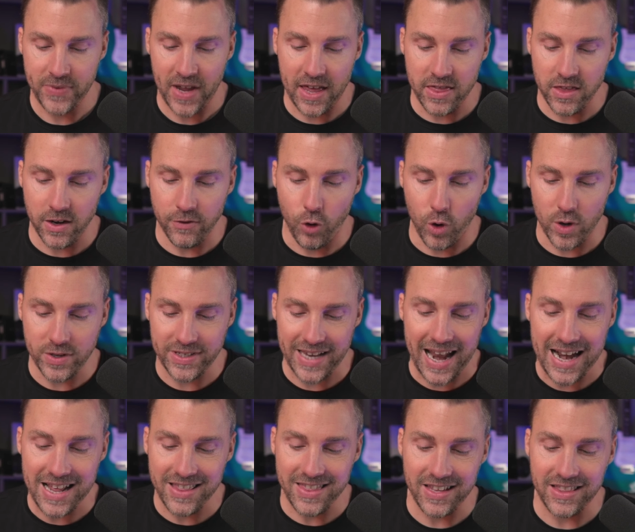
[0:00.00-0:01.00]
And then, of course,
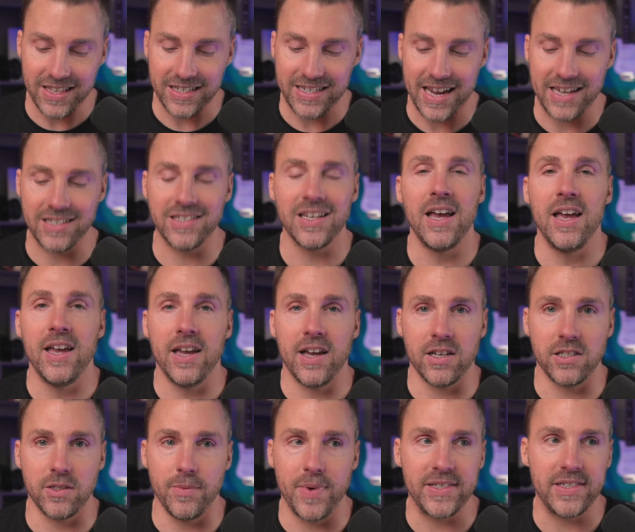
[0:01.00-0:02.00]
anything that takes
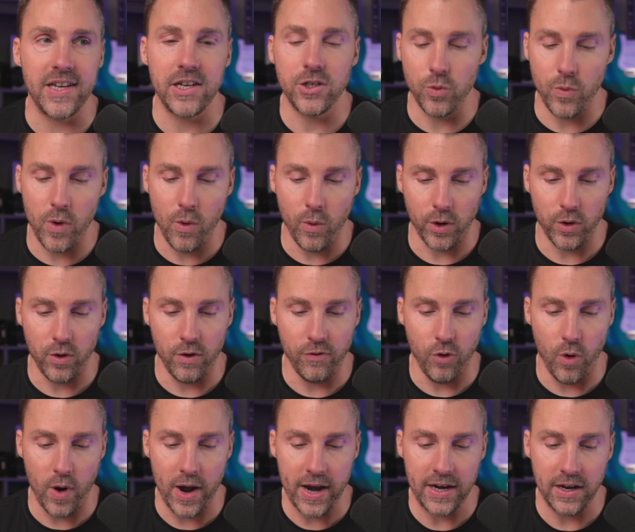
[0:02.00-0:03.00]
customization, we want to
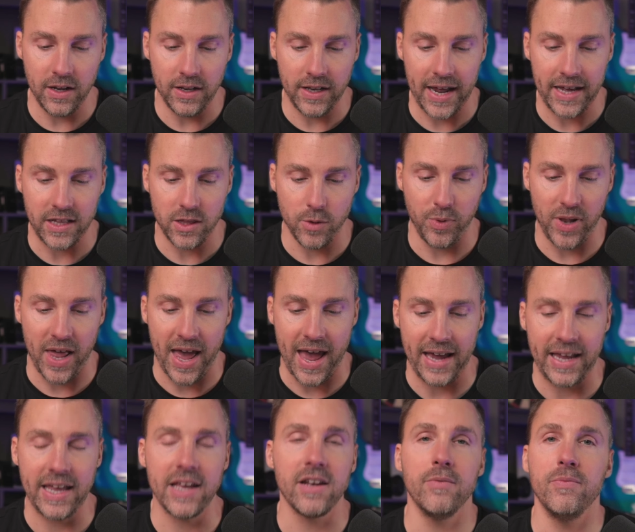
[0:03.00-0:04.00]
avoid like the
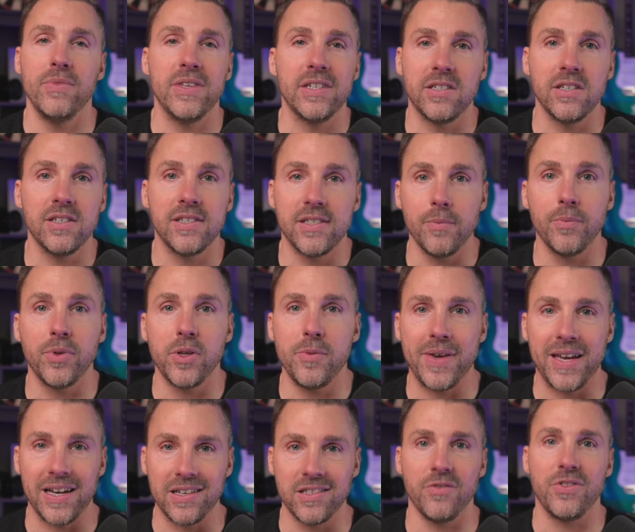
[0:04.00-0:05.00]
plague. And this is simply
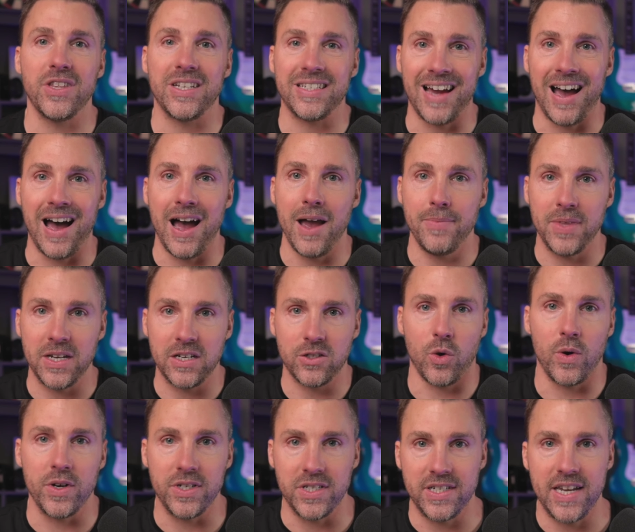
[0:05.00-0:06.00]
because of the time that it's
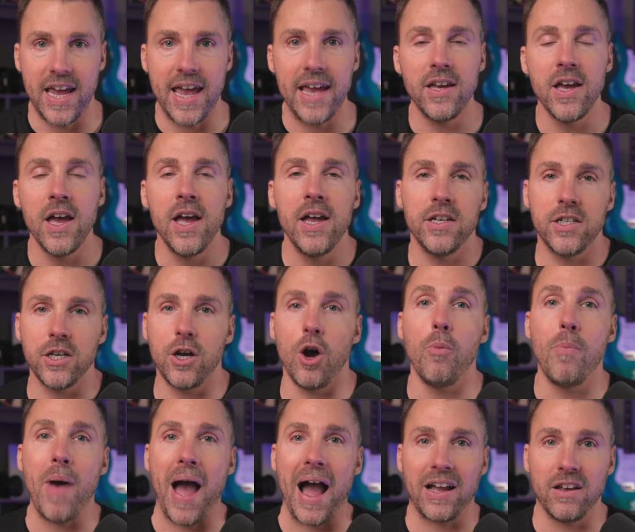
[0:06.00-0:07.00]
going to take to go
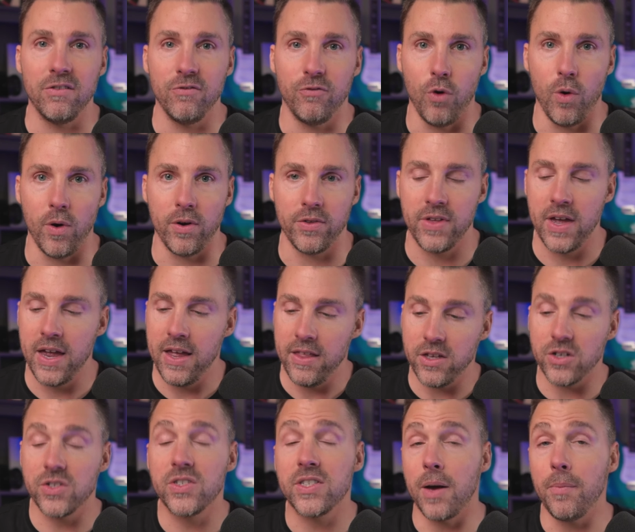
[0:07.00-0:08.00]
back and forth.
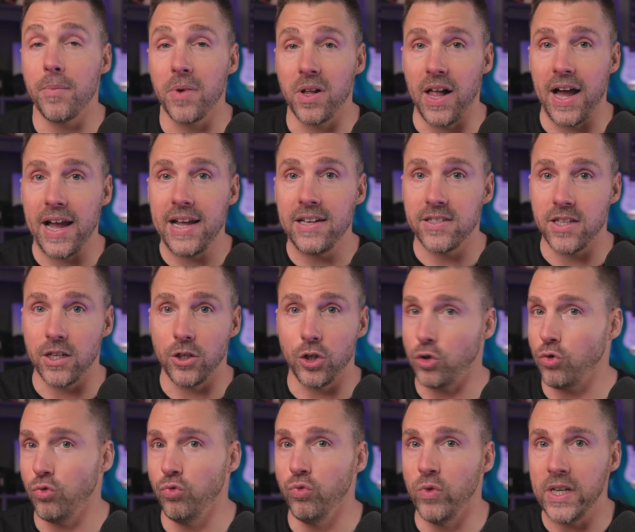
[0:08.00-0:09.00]
There's some clients that look
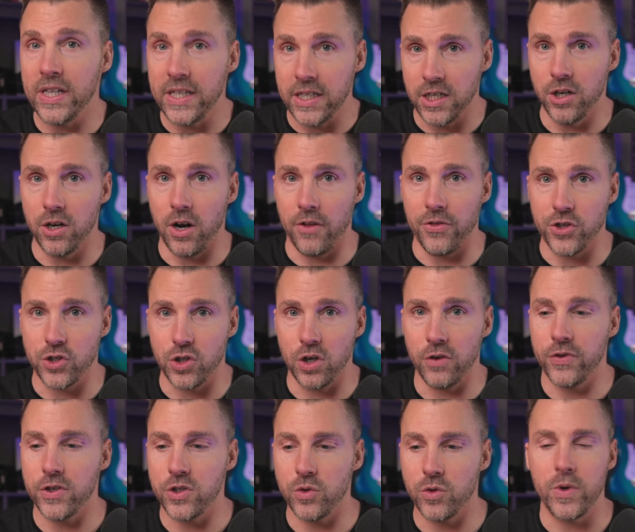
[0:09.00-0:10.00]
really good on the
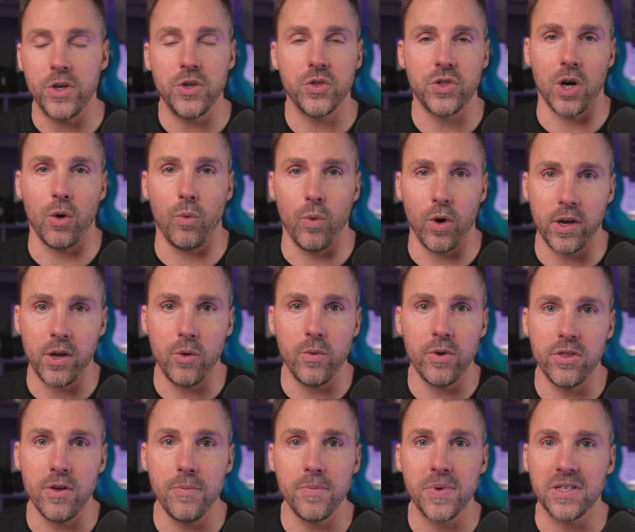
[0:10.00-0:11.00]
surface when you start working with
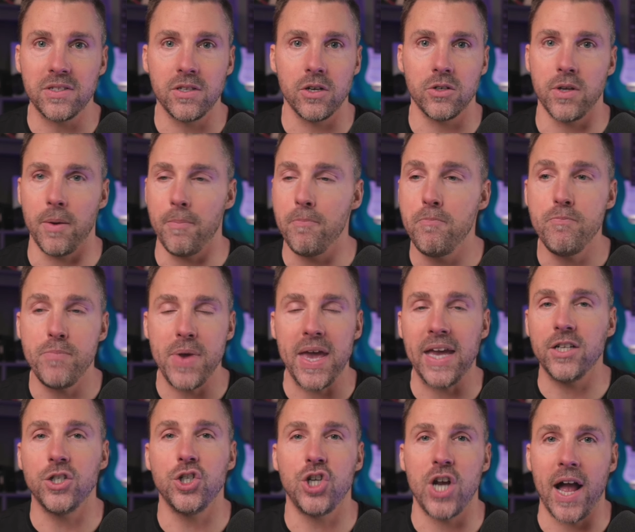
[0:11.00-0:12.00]
them because there's a
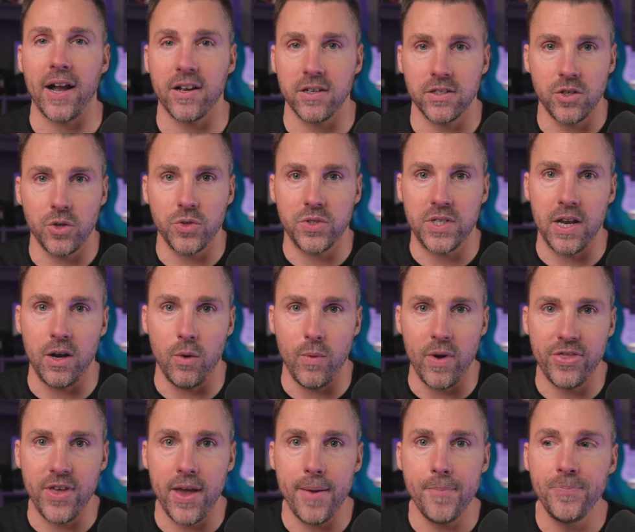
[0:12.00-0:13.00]
big check associated with
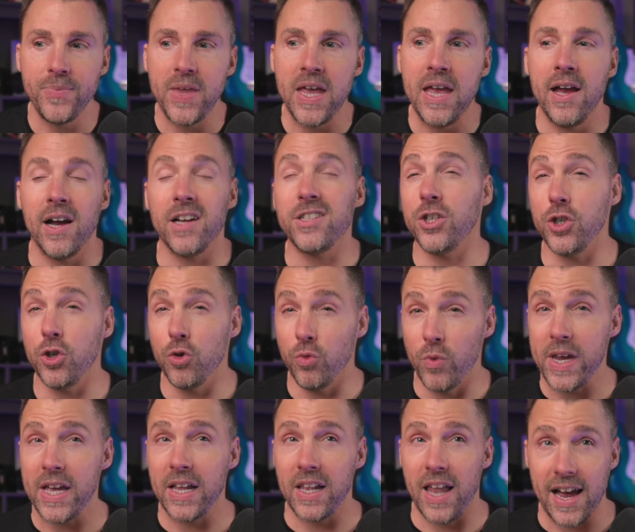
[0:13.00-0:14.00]
it, until you
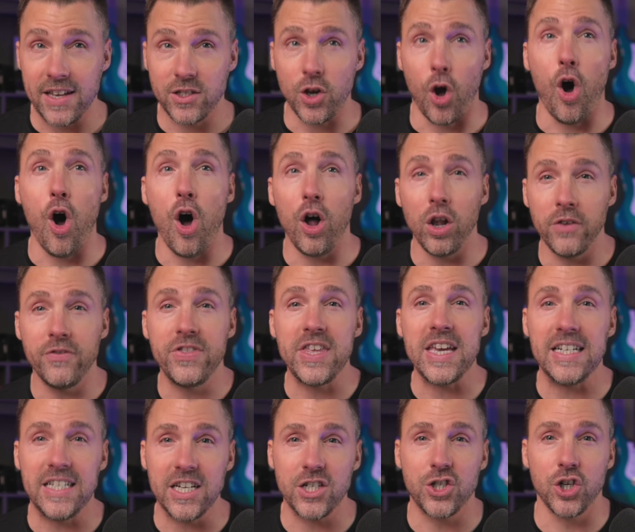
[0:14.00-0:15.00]
realize all of the
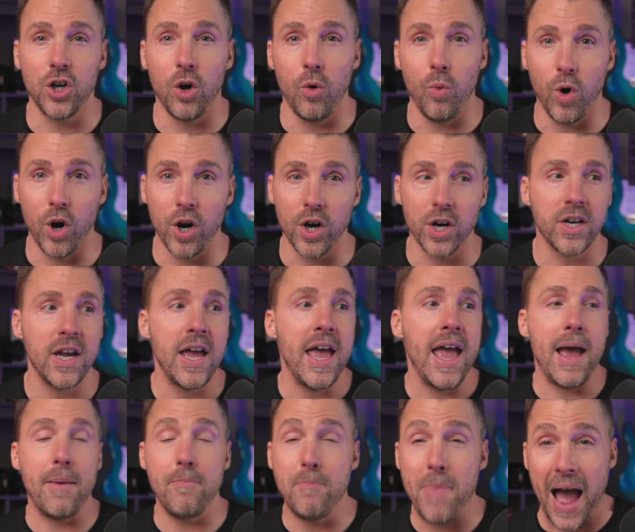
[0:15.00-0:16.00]
additional work
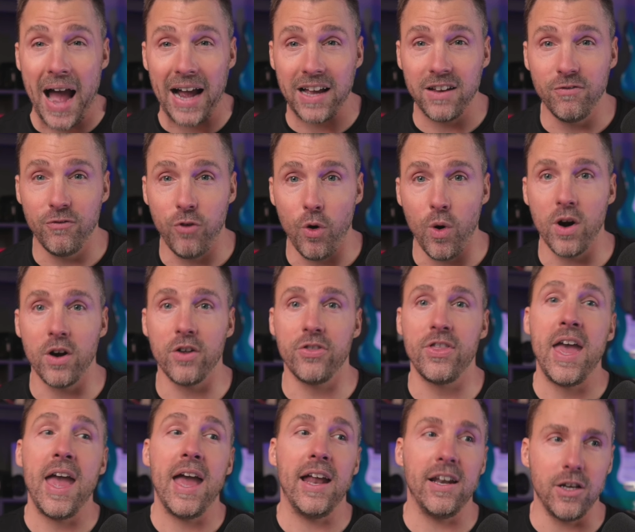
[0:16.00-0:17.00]
and back and forth
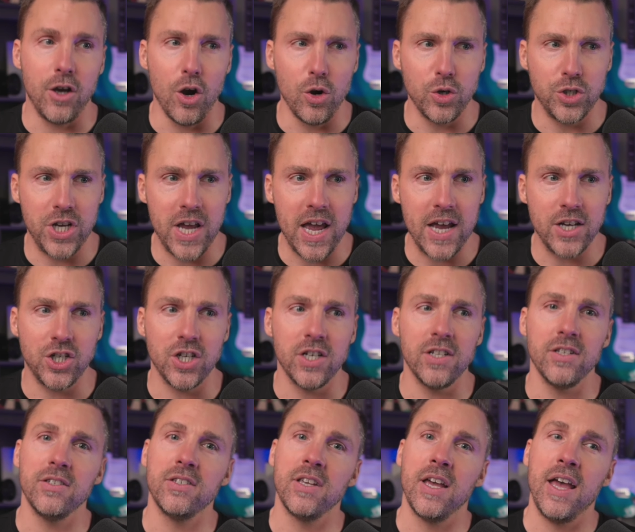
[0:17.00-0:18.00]
and
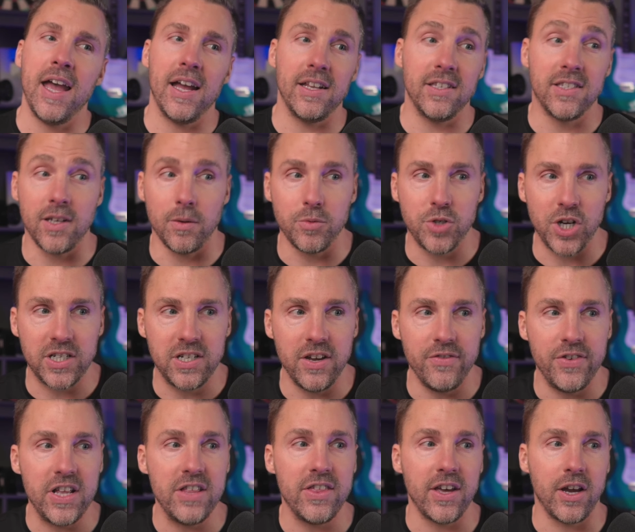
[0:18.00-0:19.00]
negotiations and
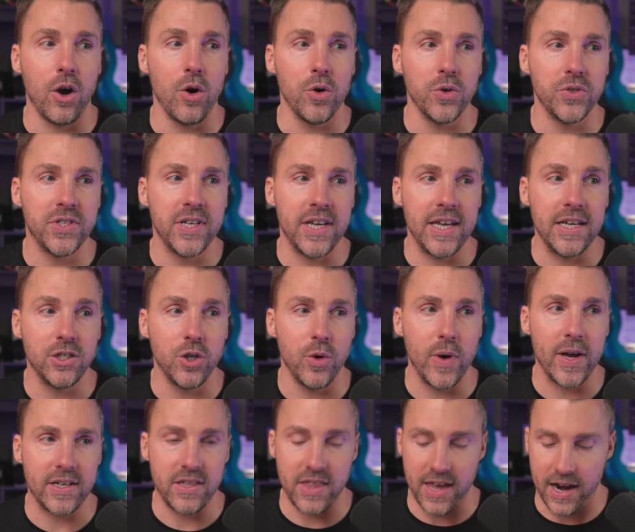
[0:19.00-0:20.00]
subjectivity that goes into
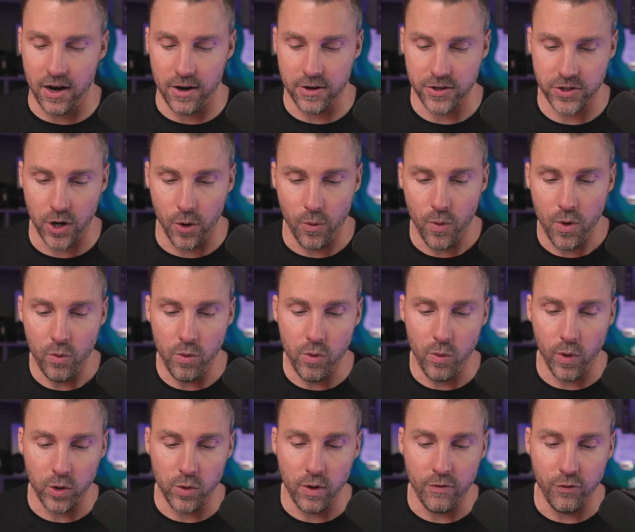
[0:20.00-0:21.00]
it there. So we
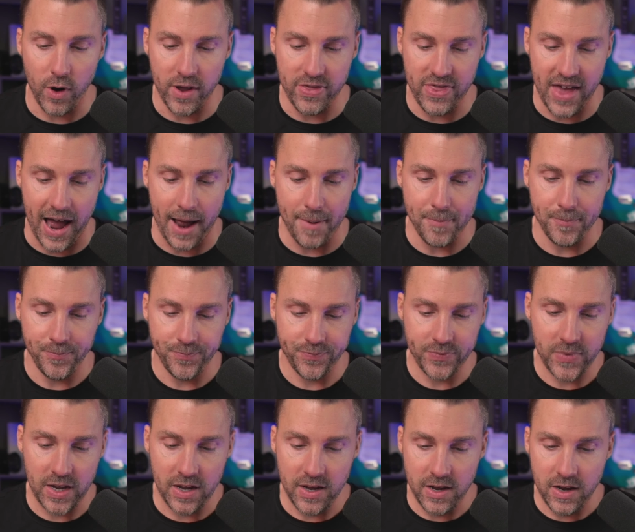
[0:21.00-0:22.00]
want to avoid that.
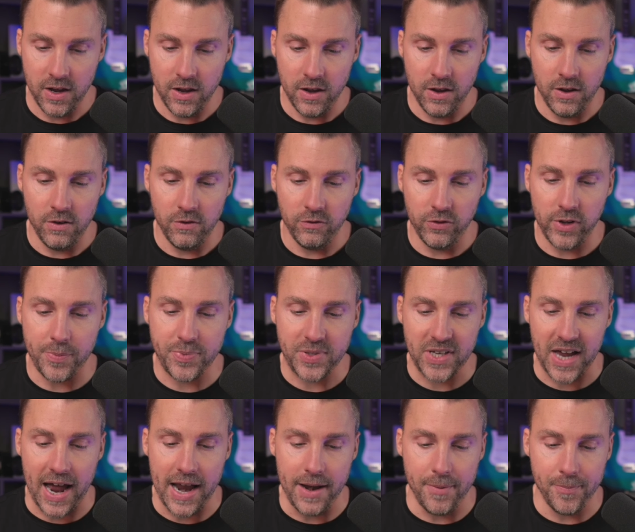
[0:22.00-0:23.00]
Flip
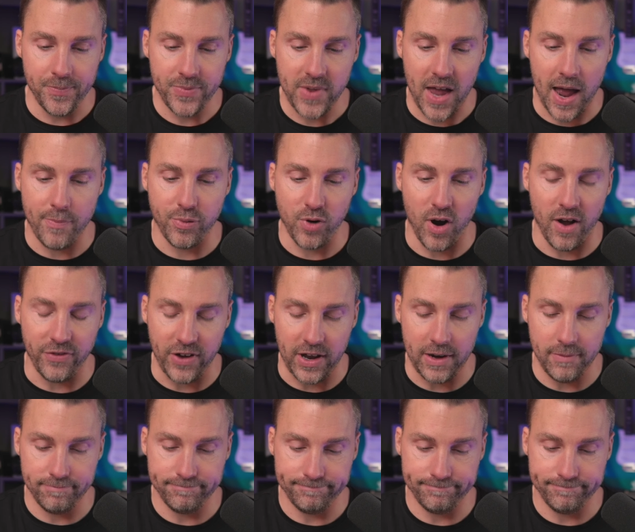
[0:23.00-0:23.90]
side, high profit.